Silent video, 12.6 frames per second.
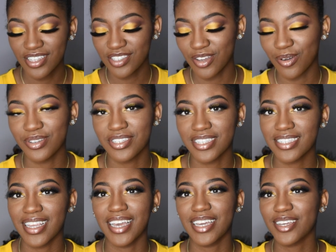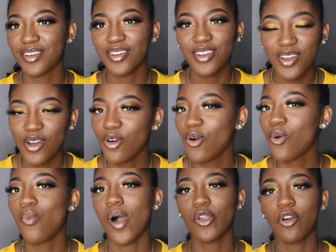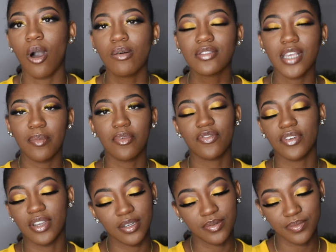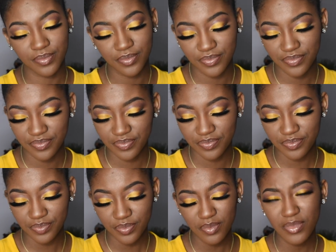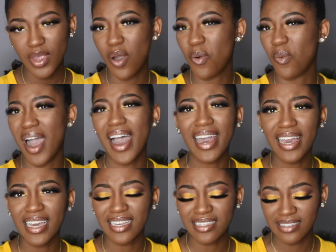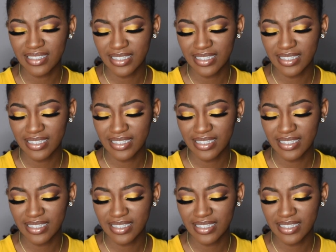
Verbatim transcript: So it's just like, why are you always coming for him? Why?